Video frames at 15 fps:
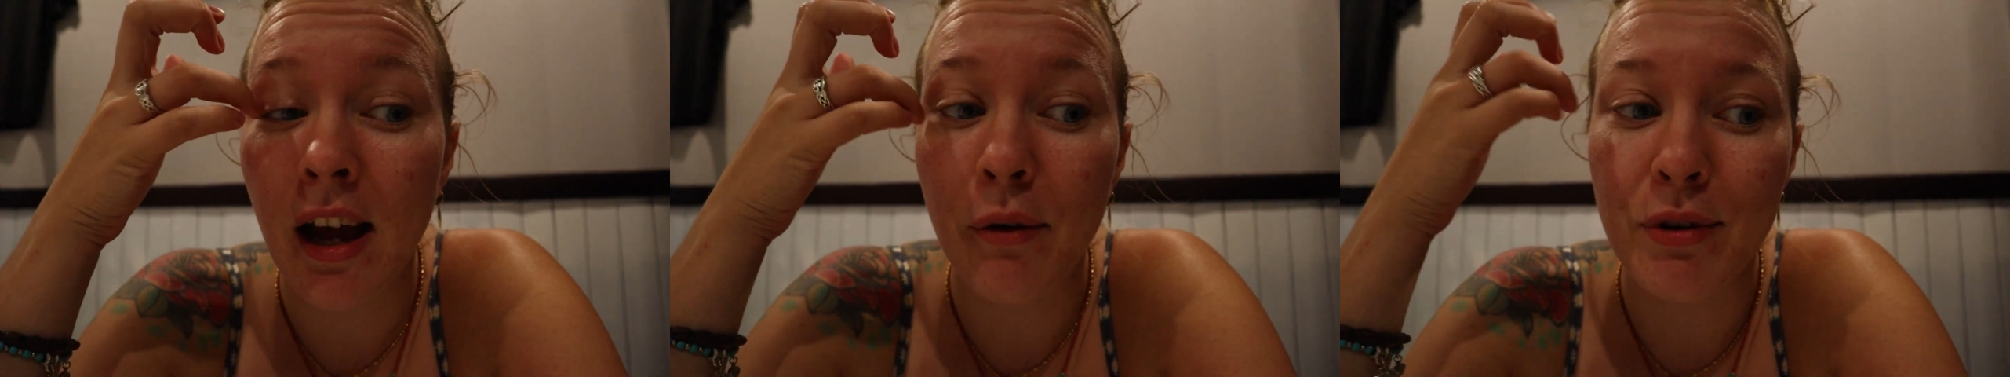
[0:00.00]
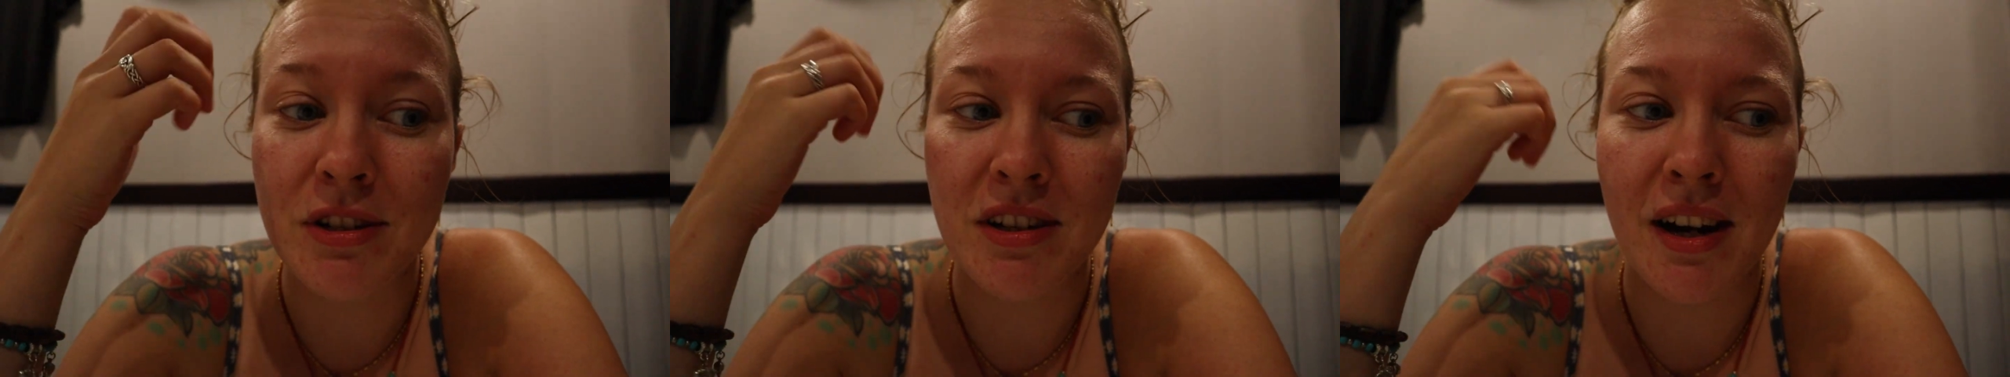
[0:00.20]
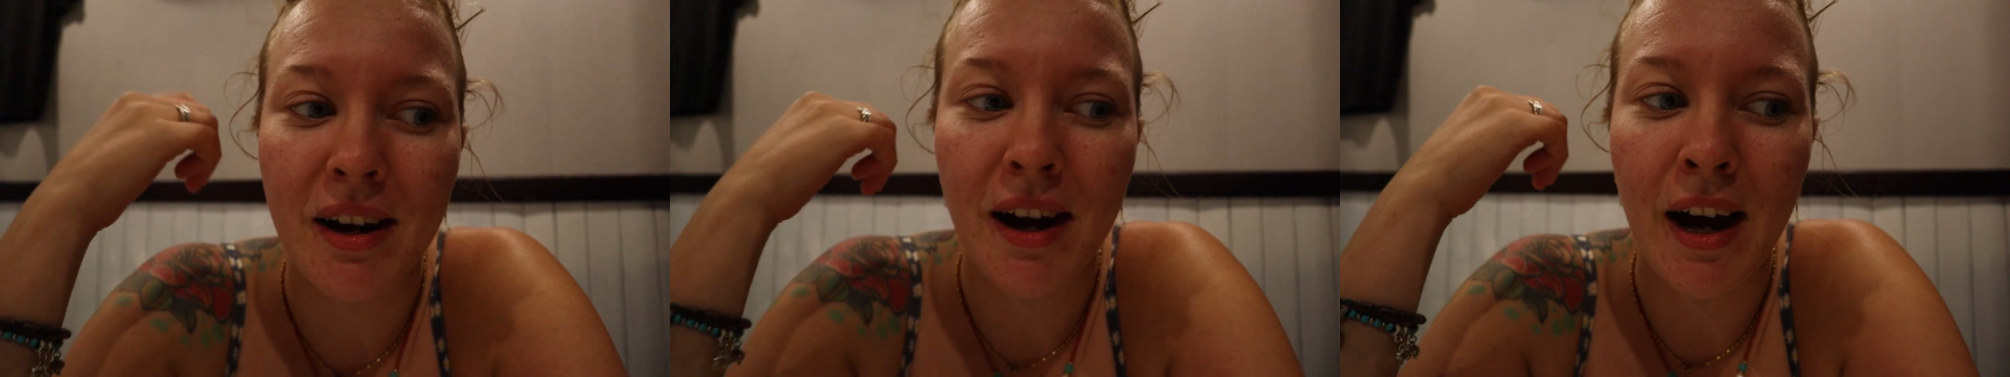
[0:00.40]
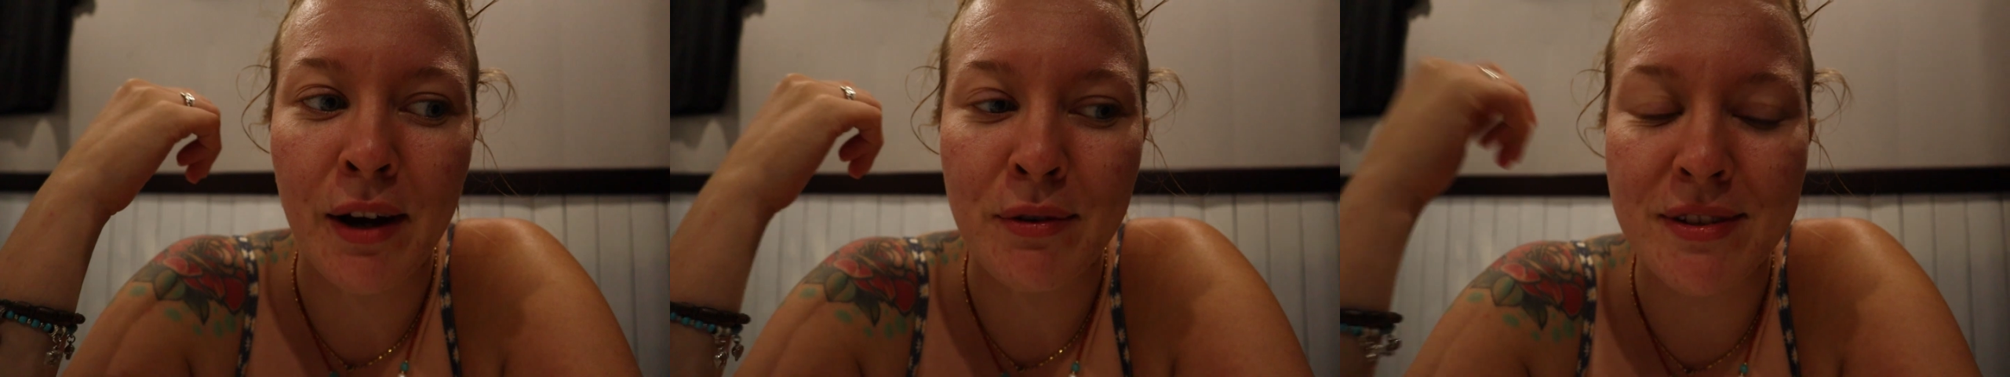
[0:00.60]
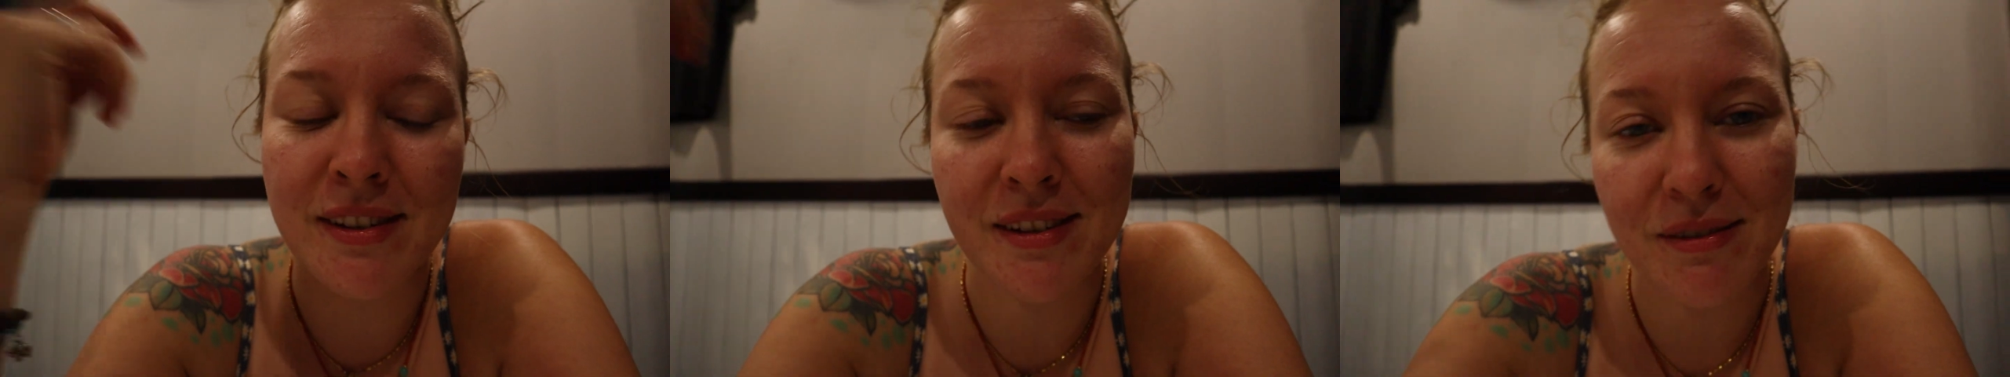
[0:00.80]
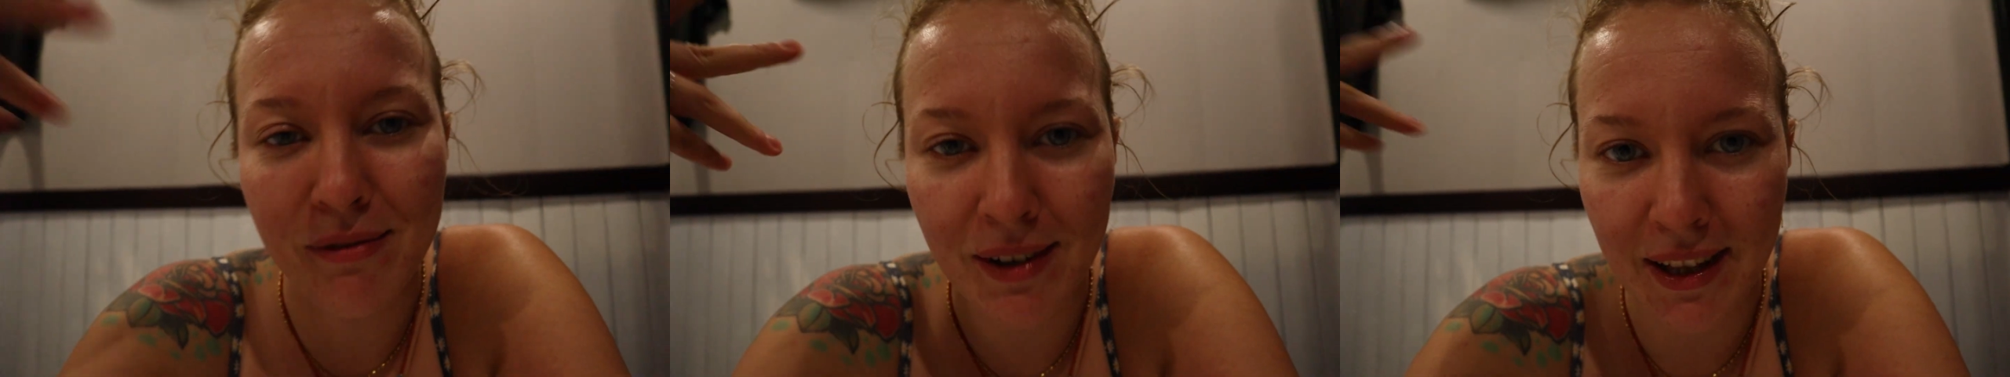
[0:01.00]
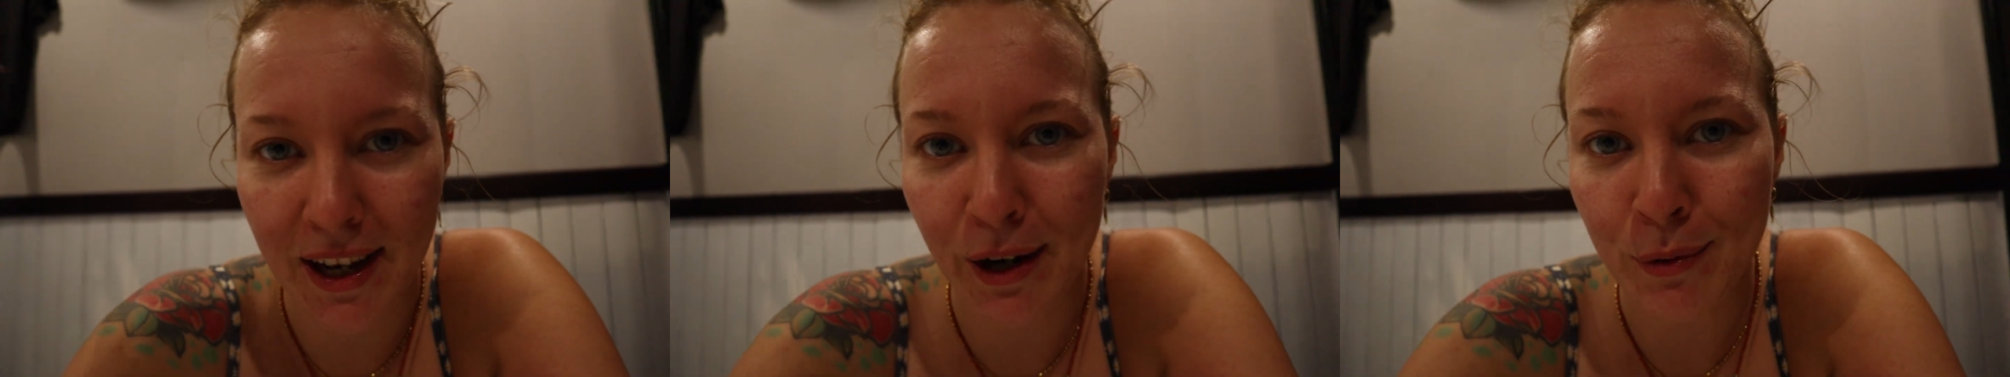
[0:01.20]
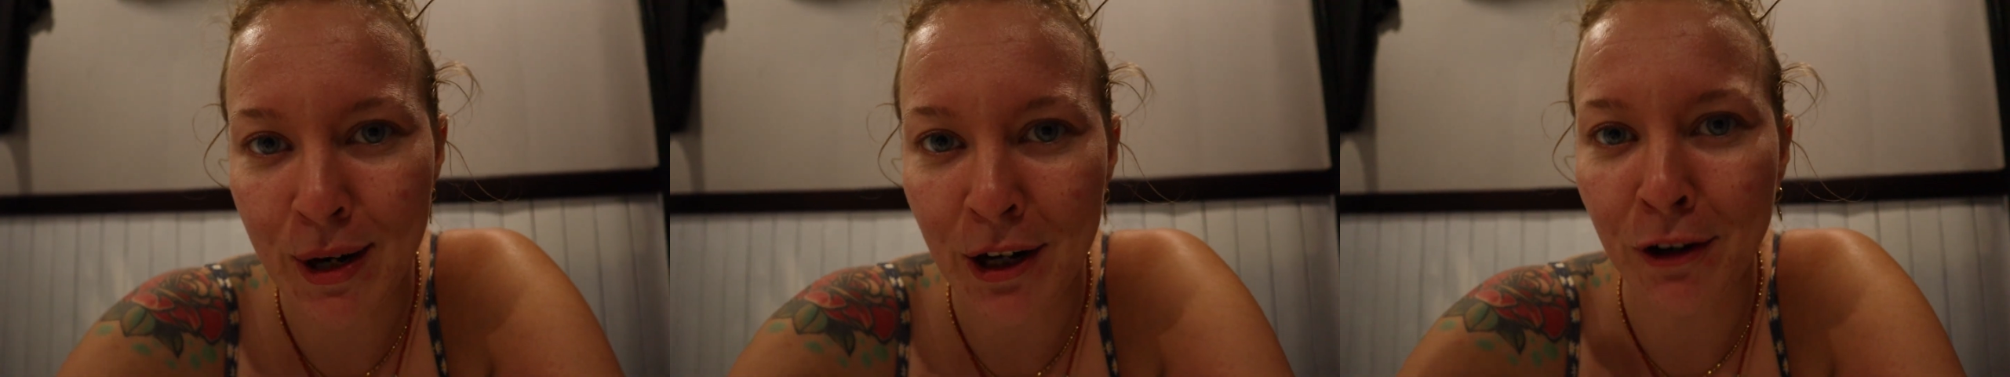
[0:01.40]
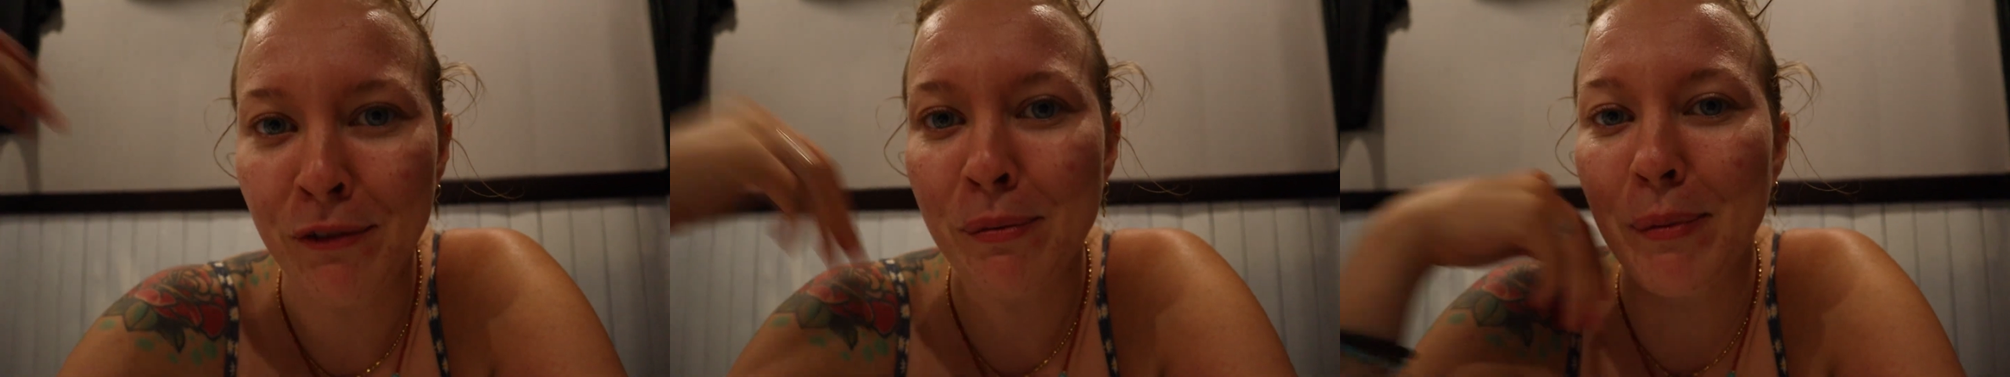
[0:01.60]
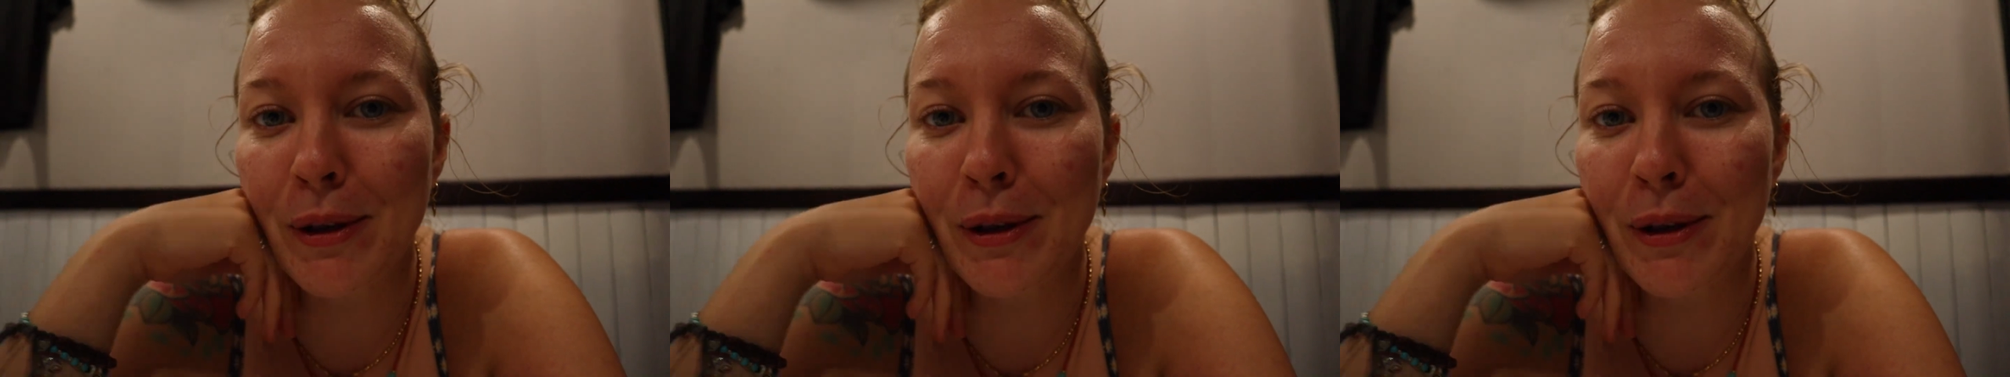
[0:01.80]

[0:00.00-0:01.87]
which I wasn't really aware of,